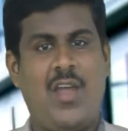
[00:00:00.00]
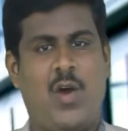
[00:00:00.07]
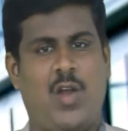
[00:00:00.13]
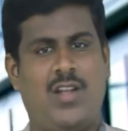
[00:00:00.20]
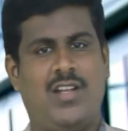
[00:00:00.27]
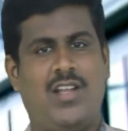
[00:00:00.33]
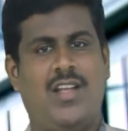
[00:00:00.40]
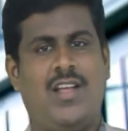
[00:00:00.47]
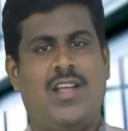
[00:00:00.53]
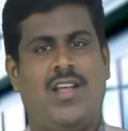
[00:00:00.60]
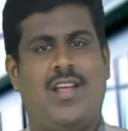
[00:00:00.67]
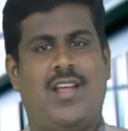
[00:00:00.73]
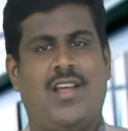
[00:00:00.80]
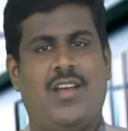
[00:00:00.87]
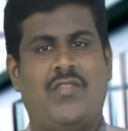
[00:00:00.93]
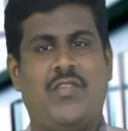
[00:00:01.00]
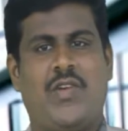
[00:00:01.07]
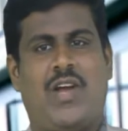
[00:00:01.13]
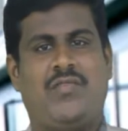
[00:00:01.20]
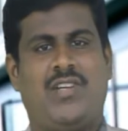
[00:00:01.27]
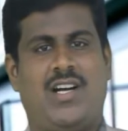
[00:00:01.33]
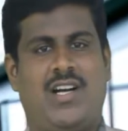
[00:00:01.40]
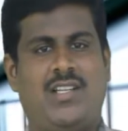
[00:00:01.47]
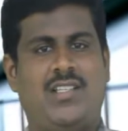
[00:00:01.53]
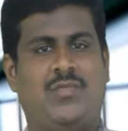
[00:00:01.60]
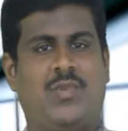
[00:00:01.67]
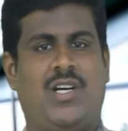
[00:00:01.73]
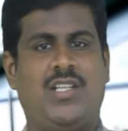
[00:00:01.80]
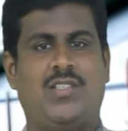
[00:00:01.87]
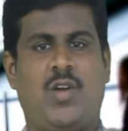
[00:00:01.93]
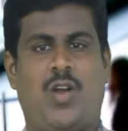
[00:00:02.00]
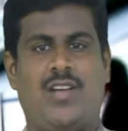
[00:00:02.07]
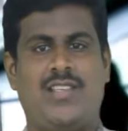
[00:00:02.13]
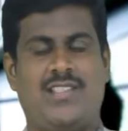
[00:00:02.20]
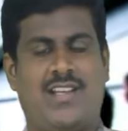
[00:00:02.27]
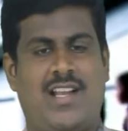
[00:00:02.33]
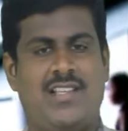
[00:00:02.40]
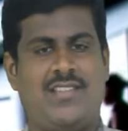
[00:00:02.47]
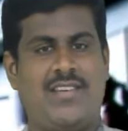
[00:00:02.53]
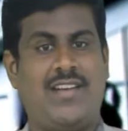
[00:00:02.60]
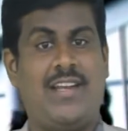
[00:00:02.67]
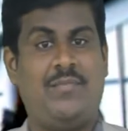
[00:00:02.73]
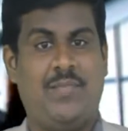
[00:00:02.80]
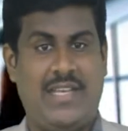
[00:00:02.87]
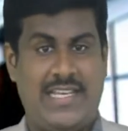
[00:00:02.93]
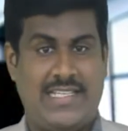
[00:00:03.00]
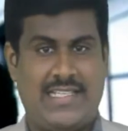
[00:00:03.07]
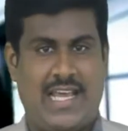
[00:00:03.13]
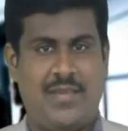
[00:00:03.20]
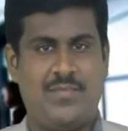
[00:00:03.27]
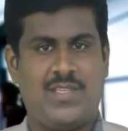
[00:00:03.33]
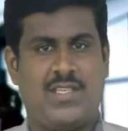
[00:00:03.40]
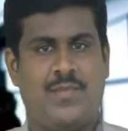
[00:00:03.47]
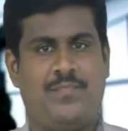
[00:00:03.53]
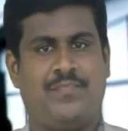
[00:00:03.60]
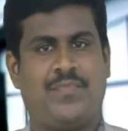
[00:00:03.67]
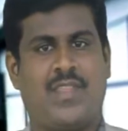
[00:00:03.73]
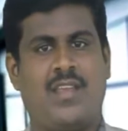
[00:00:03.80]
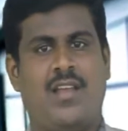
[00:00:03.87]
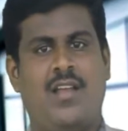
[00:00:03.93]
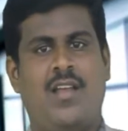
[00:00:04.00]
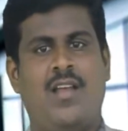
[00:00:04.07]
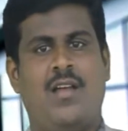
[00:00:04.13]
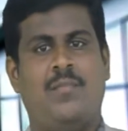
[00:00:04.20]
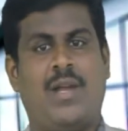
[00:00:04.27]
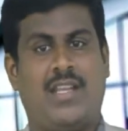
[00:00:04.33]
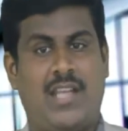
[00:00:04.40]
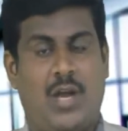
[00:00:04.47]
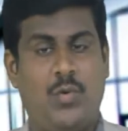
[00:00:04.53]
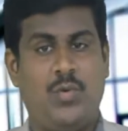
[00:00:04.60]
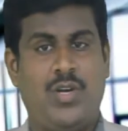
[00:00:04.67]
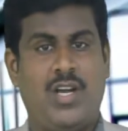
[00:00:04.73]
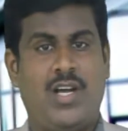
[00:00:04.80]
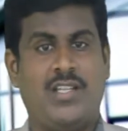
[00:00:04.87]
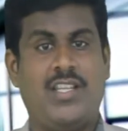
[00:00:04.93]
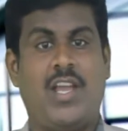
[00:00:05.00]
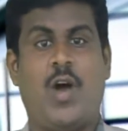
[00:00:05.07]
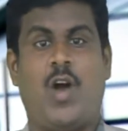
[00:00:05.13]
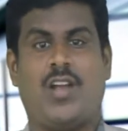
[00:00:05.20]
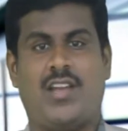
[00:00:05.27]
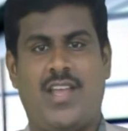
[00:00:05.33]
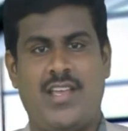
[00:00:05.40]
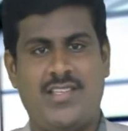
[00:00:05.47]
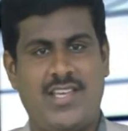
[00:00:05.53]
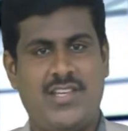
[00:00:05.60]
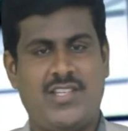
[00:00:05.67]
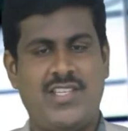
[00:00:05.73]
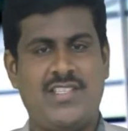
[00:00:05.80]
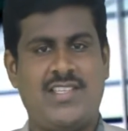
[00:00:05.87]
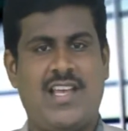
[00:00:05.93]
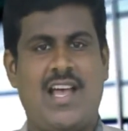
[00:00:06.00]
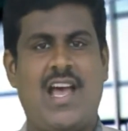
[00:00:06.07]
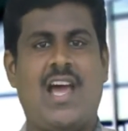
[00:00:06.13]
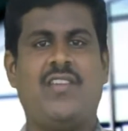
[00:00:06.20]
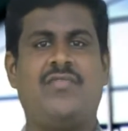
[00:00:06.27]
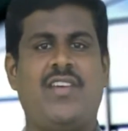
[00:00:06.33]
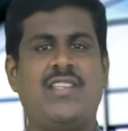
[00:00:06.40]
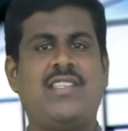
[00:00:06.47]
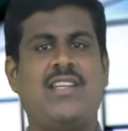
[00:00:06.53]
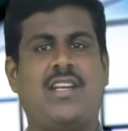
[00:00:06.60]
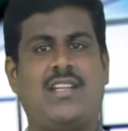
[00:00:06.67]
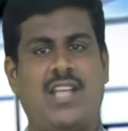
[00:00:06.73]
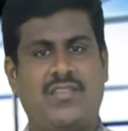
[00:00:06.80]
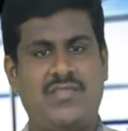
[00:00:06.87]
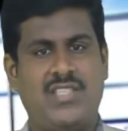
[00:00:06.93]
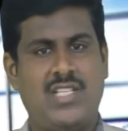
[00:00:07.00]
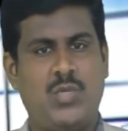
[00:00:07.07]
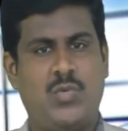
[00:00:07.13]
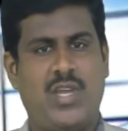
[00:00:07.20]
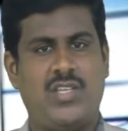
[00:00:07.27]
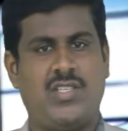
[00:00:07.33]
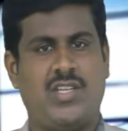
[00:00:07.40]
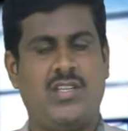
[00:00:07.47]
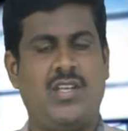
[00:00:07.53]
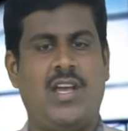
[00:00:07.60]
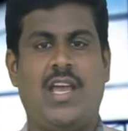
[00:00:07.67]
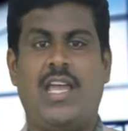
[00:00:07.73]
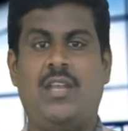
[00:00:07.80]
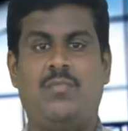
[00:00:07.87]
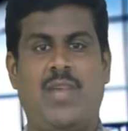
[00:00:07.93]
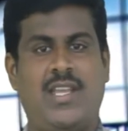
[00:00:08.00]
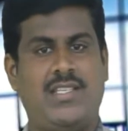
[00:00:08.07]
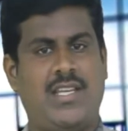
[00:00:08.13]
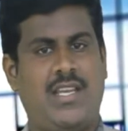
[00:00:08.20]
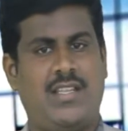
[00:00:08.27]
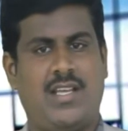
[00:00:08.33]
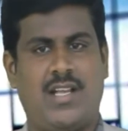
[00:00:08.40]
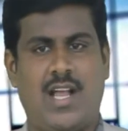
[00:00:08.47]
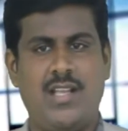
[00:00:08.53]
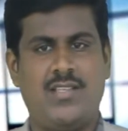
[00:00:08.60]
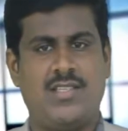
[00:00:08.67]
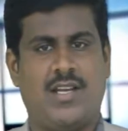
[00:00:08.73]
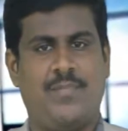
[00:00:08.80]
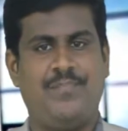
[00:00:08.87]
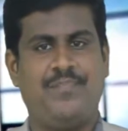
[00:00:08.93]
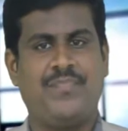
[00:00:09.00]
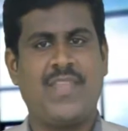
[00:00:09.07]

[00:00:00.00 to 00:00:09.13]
all, you'll have heard the word called as culture many times. But now, the organizations are facing a tough situation in maintaining the culture.